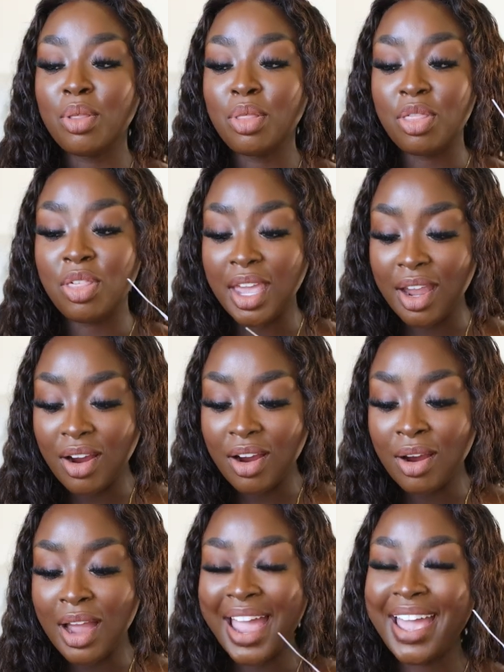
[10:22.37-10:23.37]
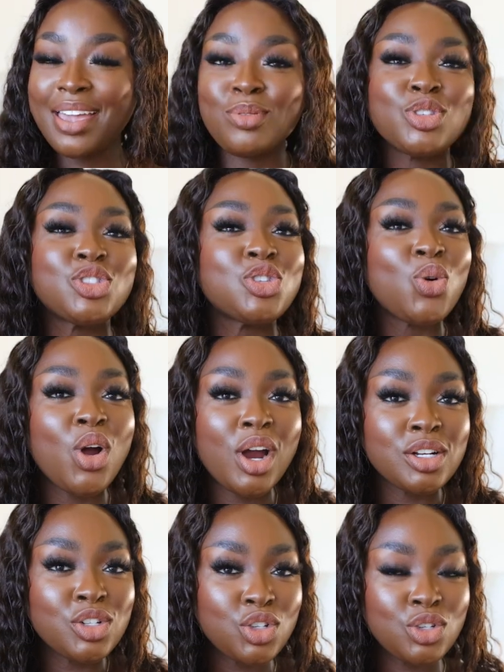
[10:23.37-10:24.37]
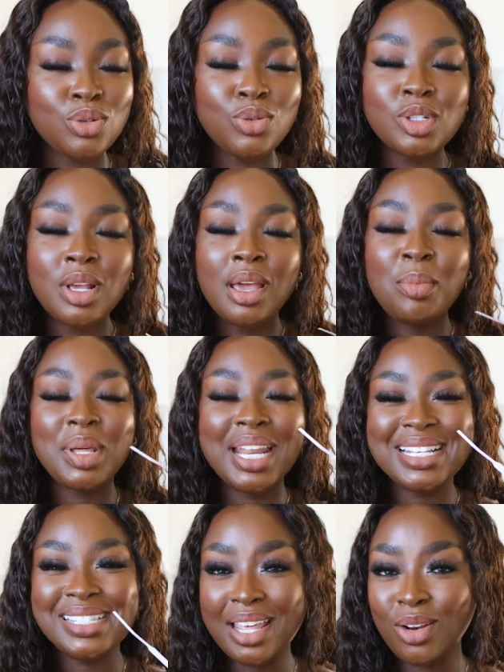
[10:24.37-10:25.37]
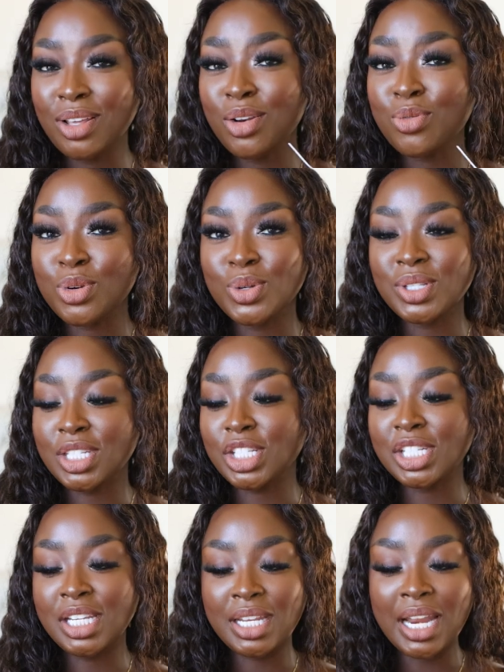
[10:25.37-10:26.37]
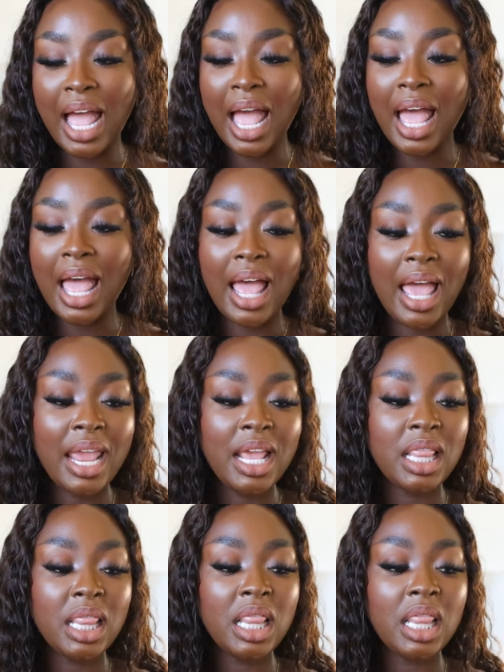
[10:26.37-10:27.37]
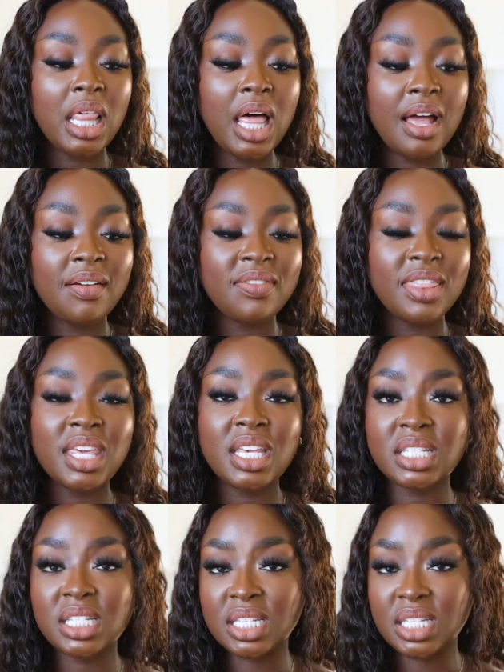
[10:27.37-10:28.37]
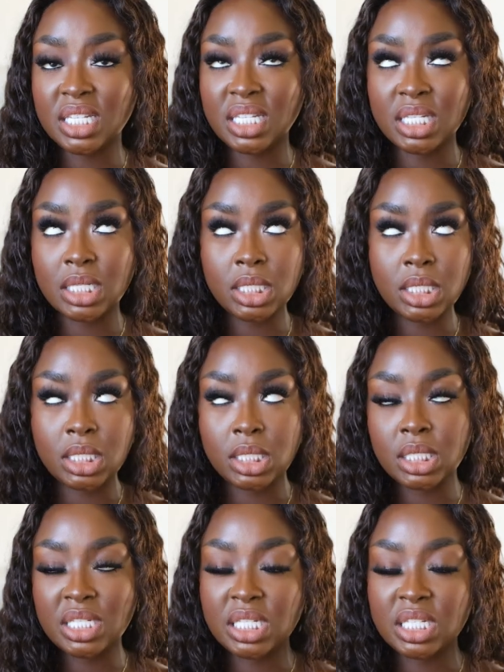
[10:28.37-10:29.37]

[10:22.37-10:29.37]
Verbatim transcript: But there, it was so hard to choose, but I settled on Rose d'Amalfi. I love this.